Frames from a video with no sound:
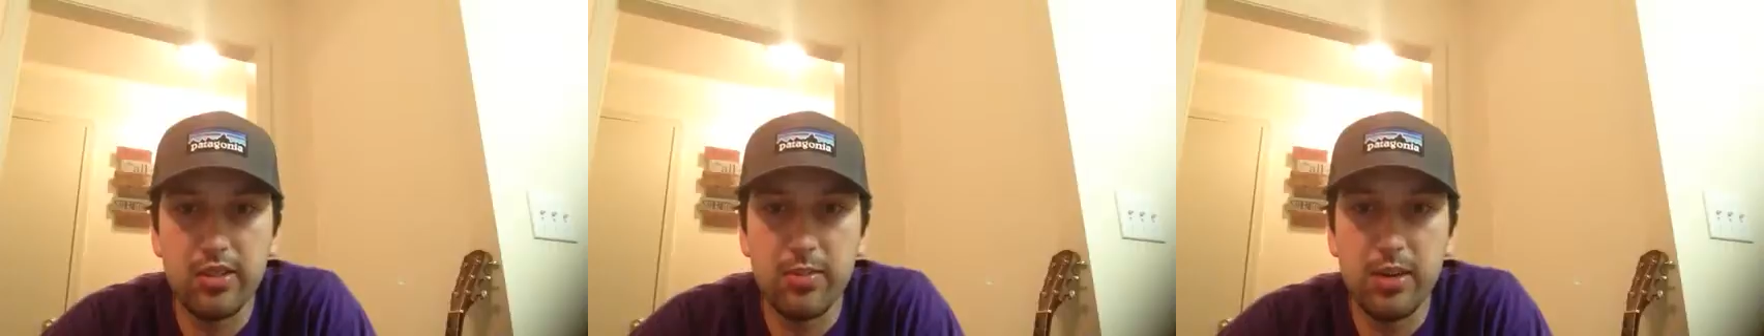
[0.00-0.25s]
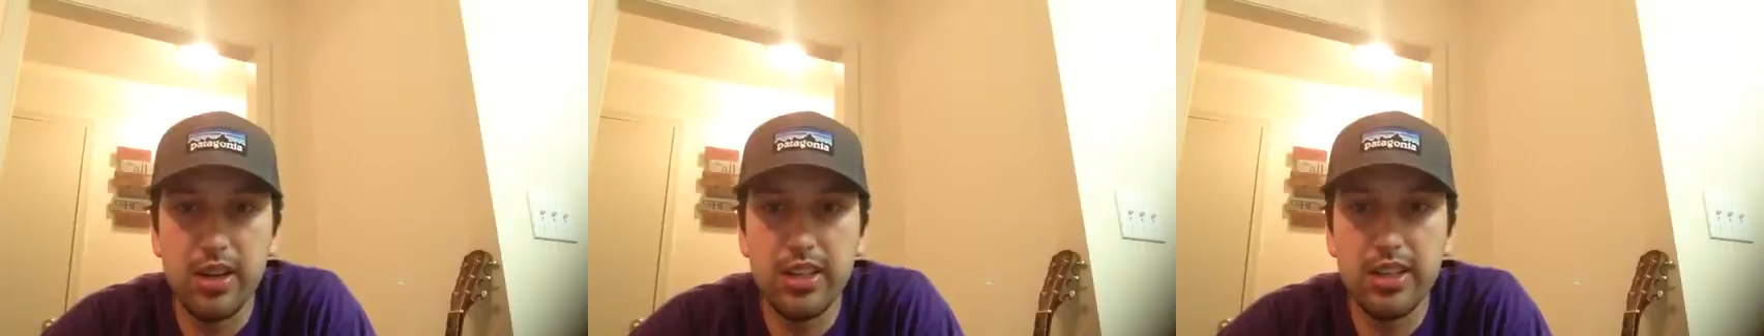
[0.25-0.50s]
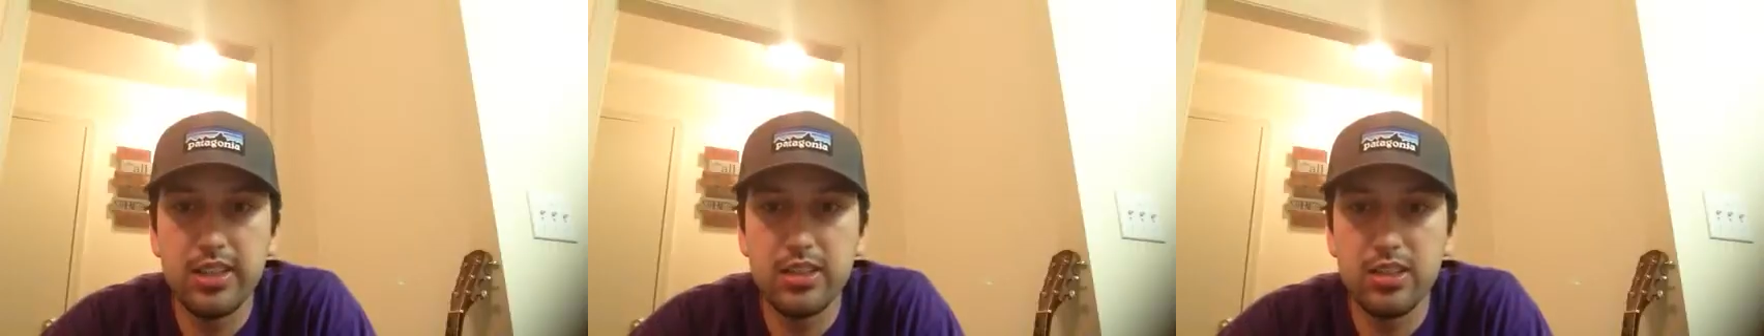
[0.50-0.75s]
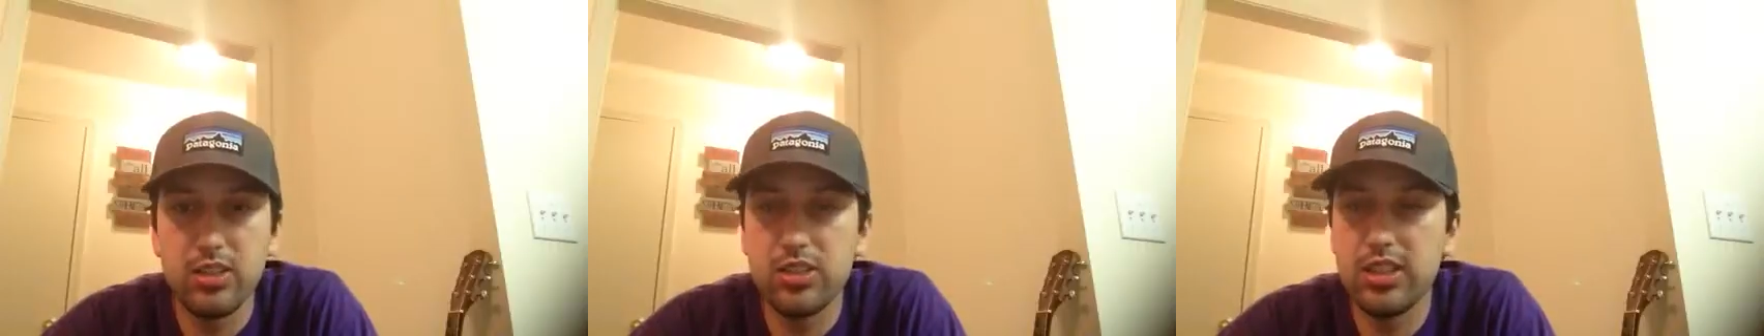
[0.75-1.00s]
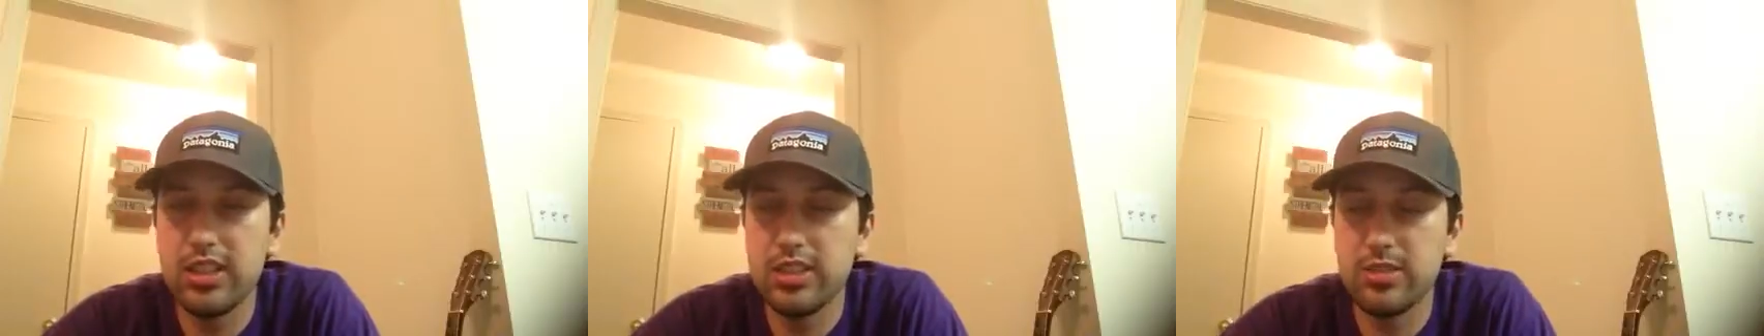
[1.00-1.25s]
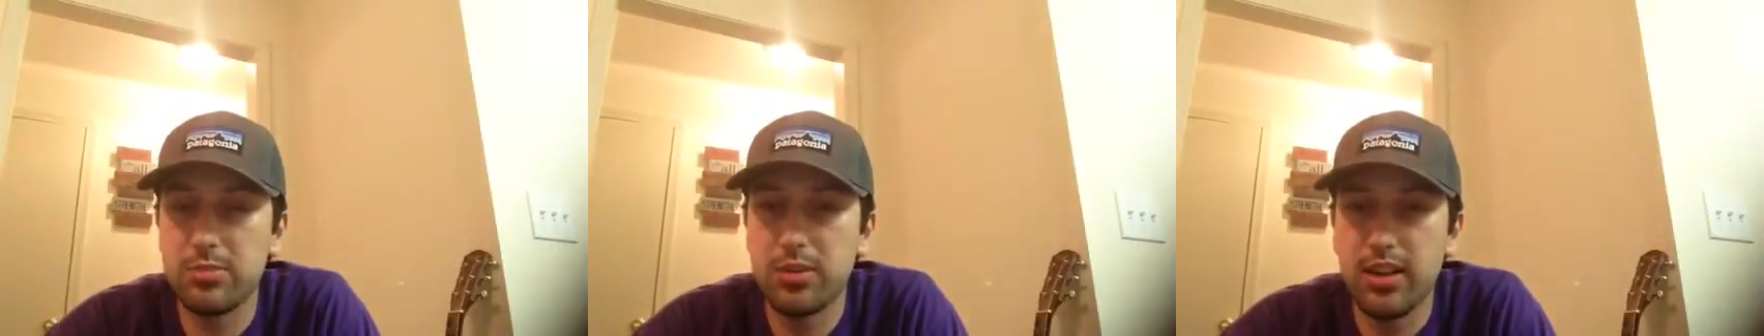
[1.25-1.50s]
the American
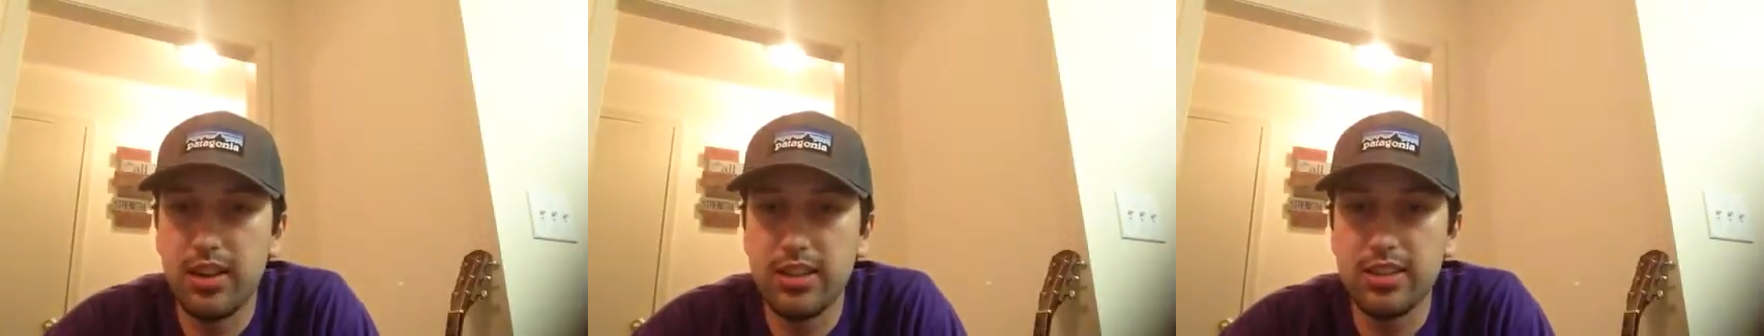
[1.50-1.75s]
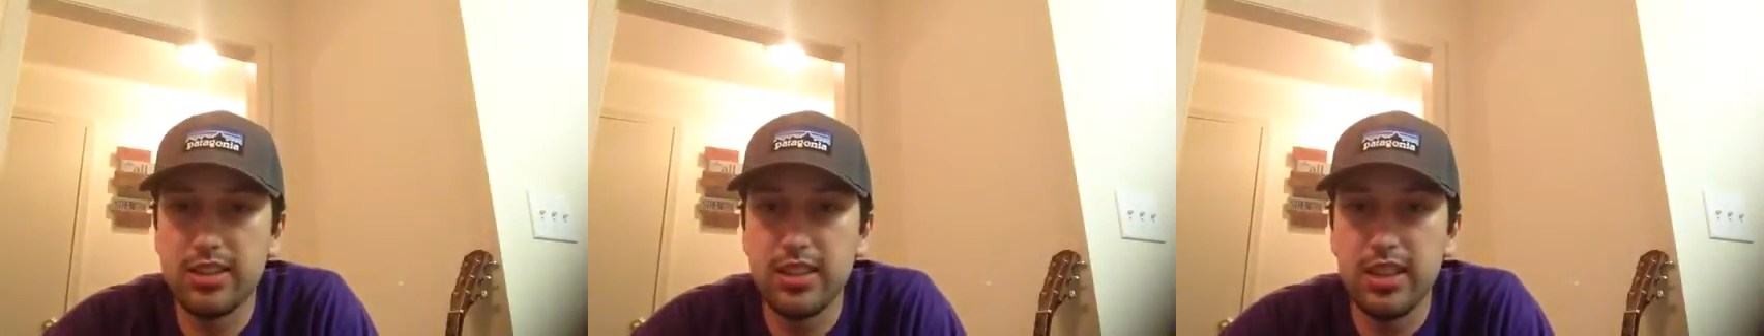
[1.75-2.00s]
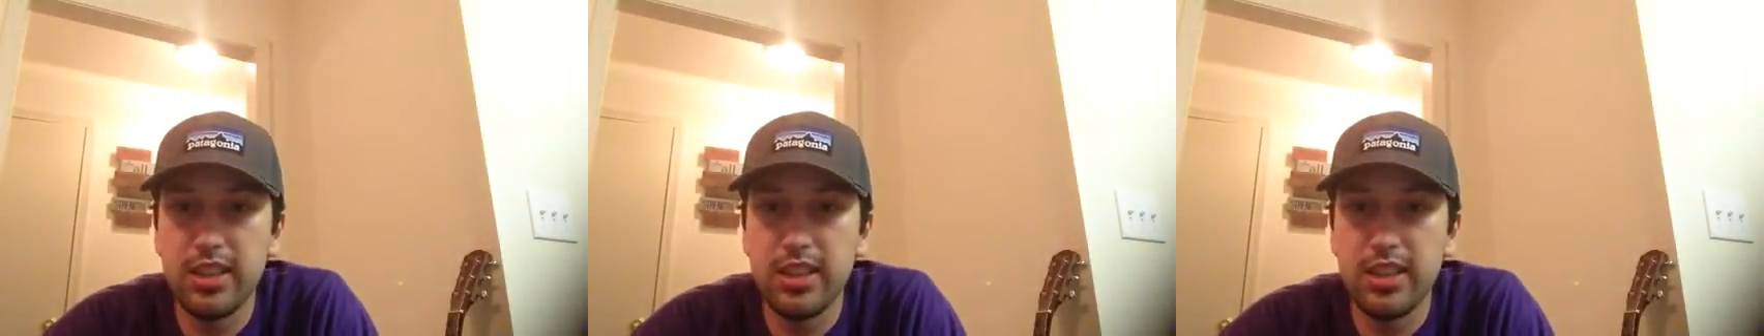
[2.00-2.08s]
Association Prize